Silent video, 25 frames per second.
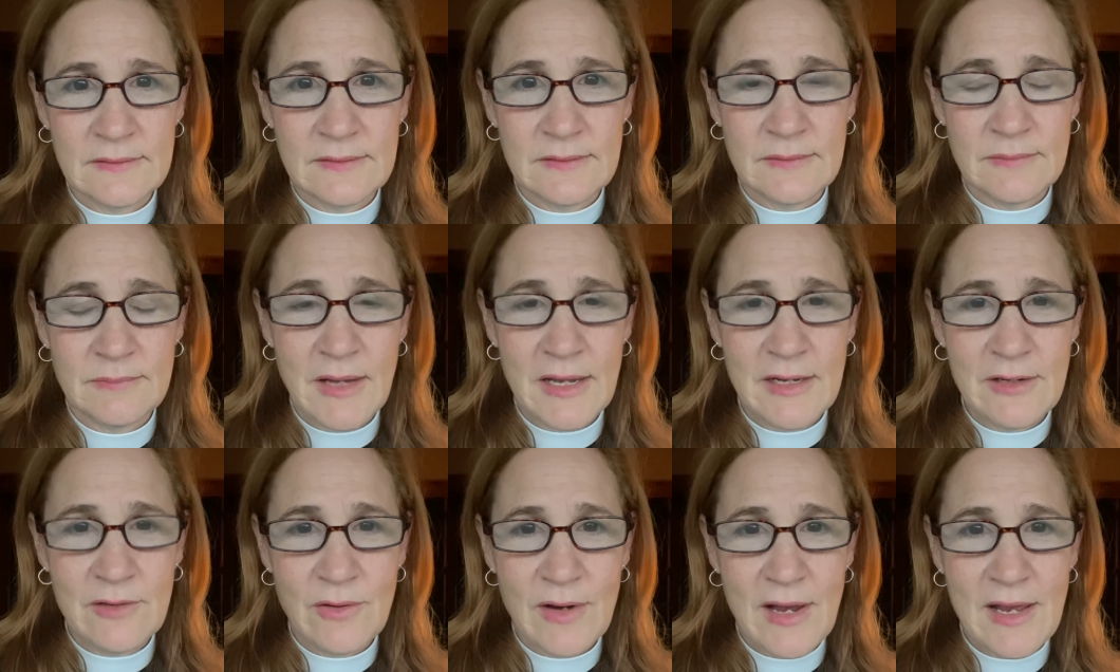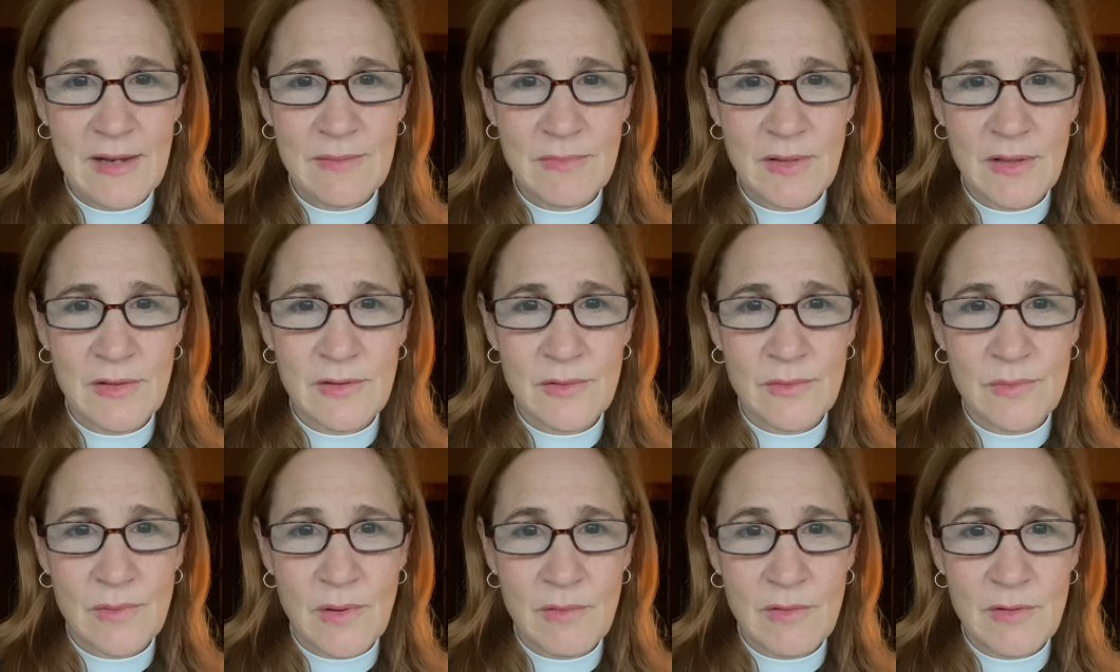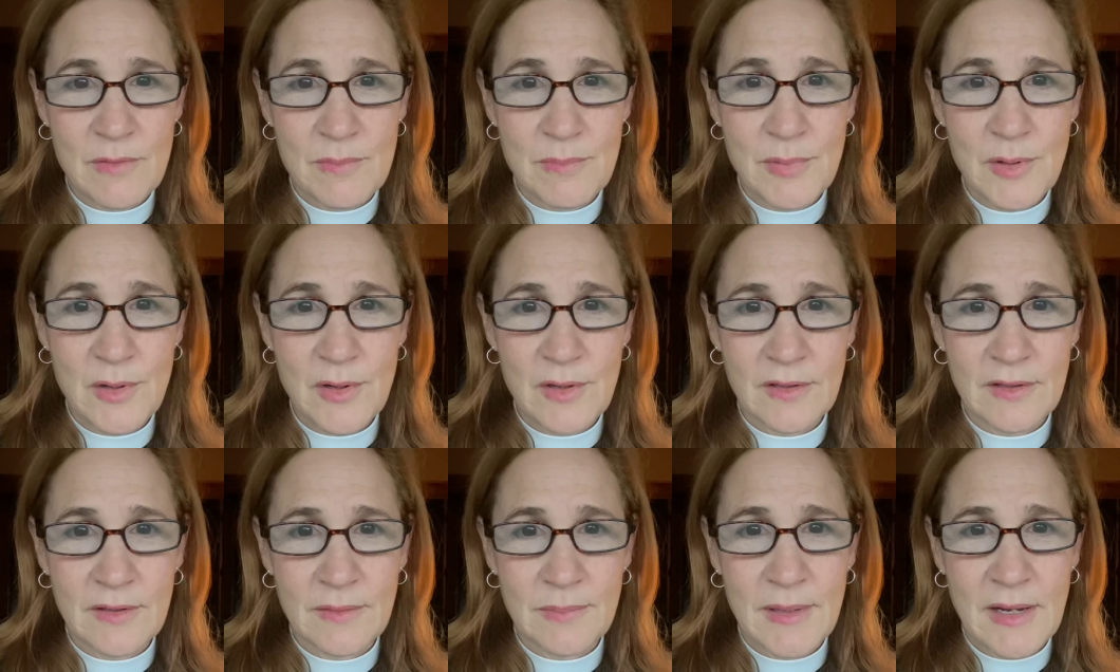My grandmother wrote a
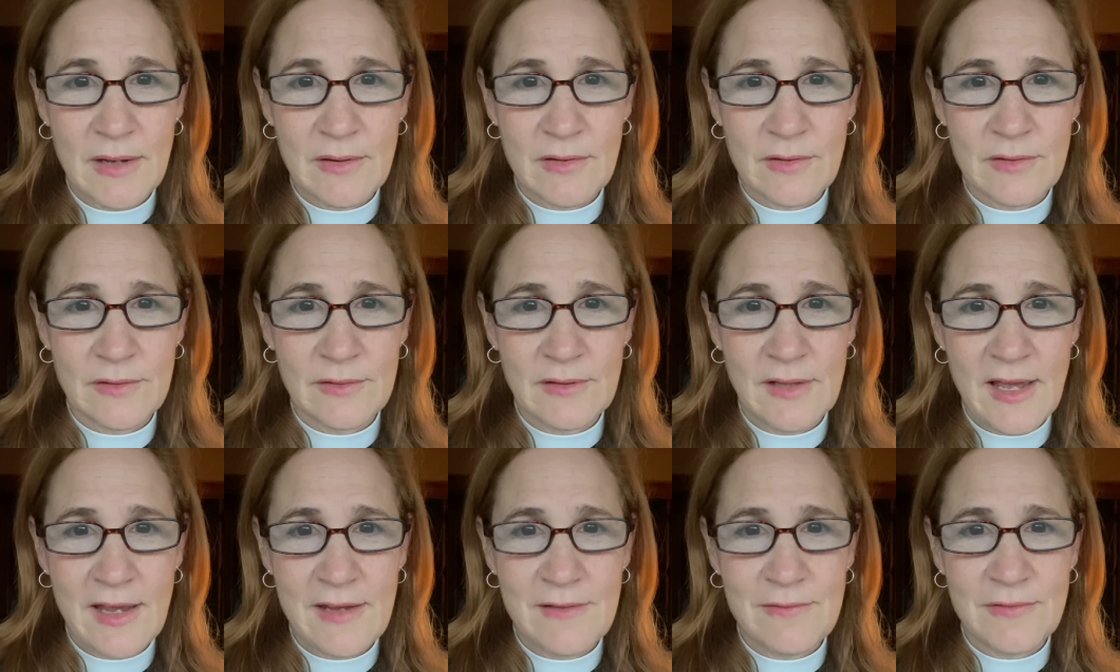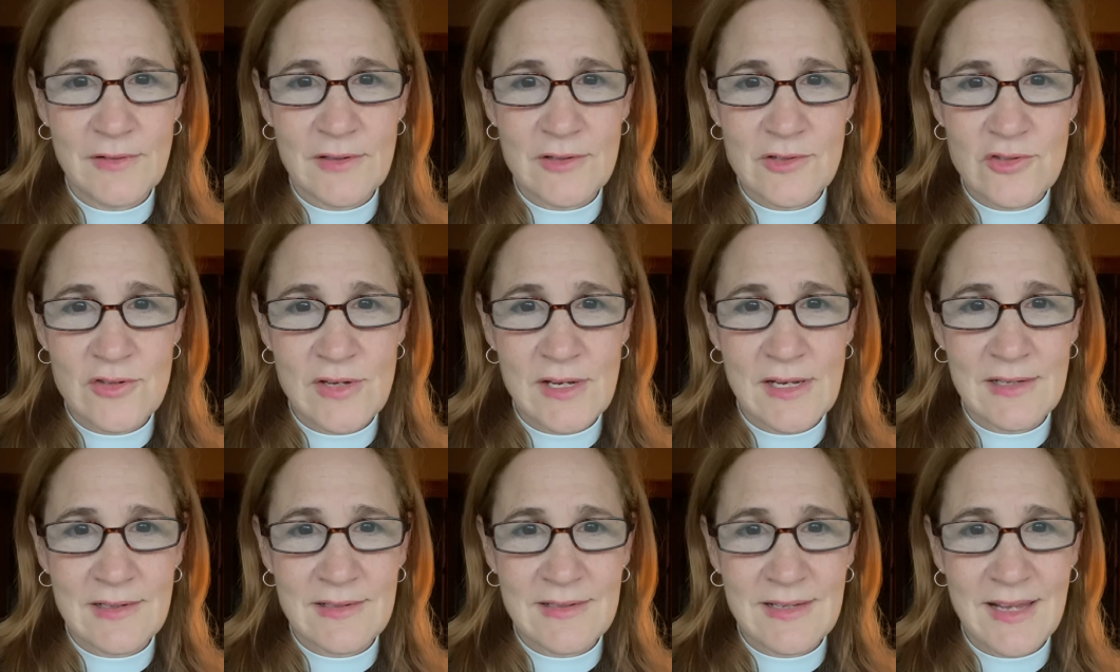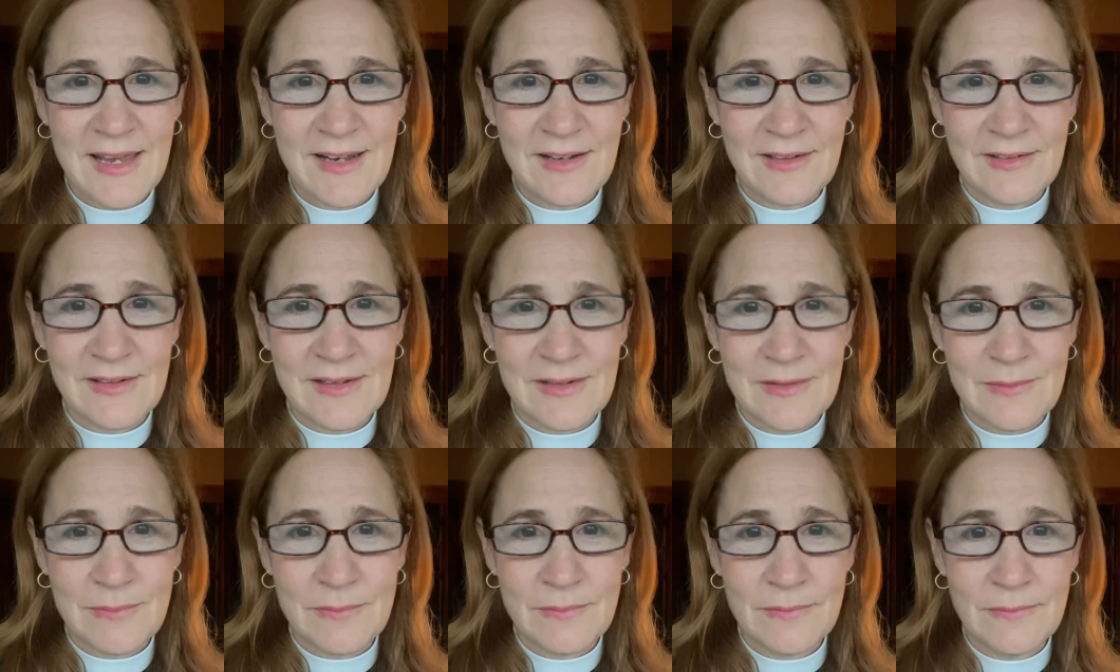book about her life and she entitled
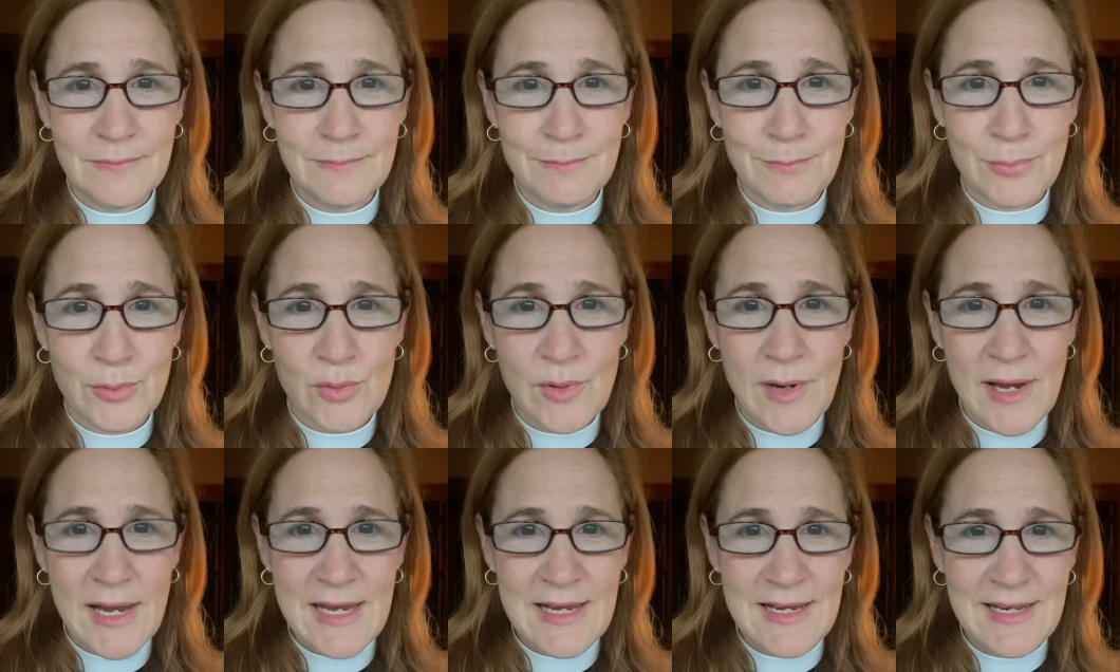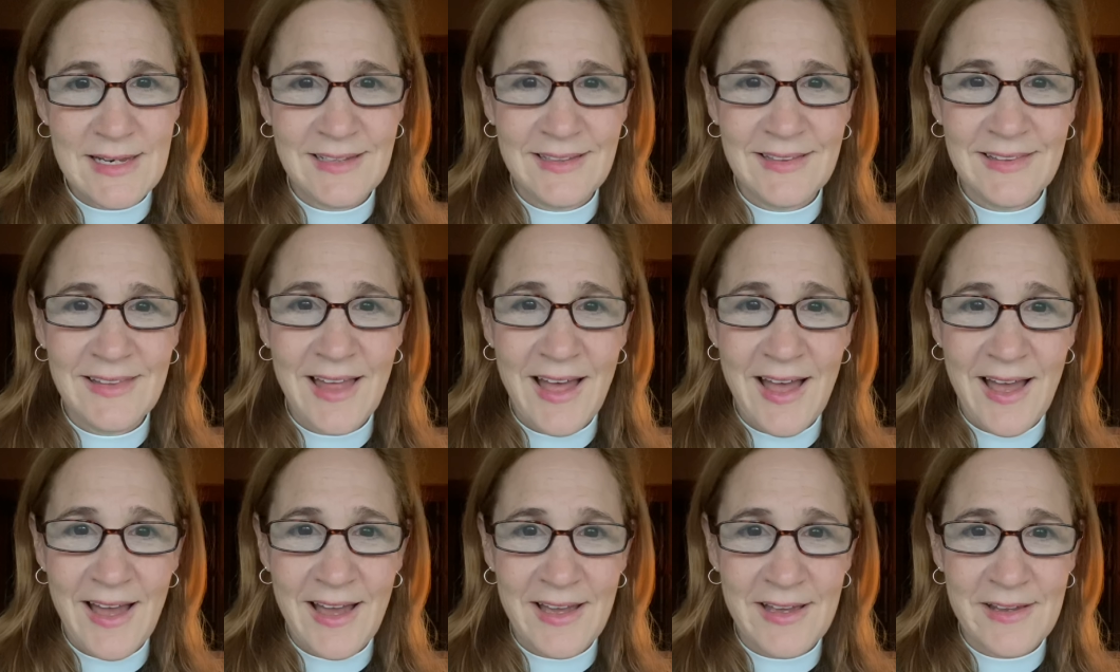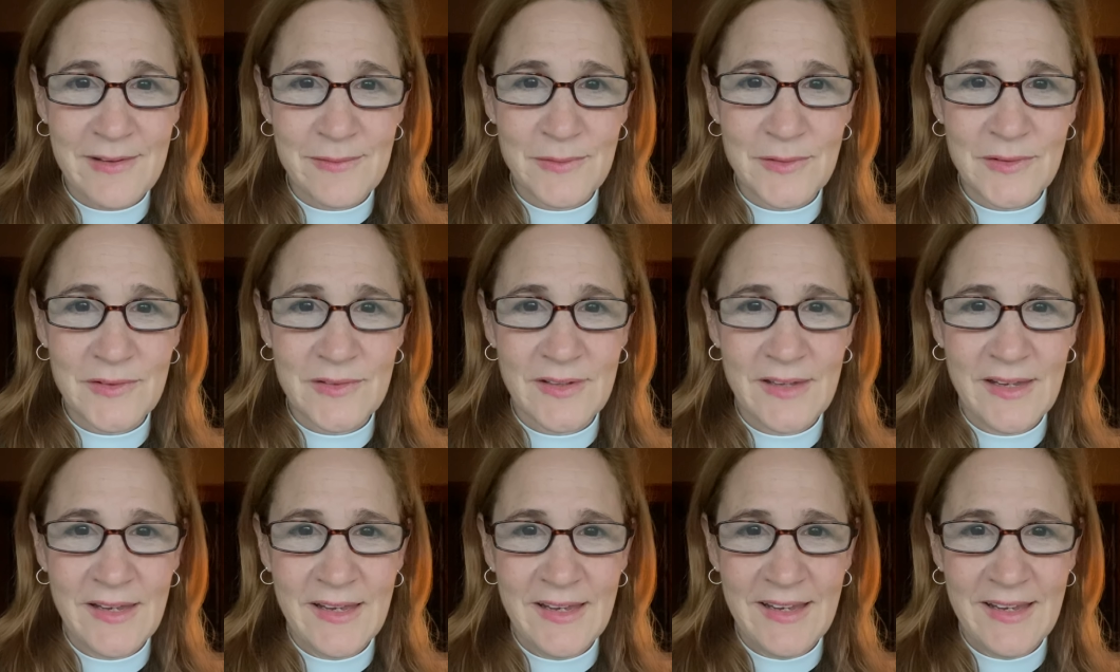it Braided Lives.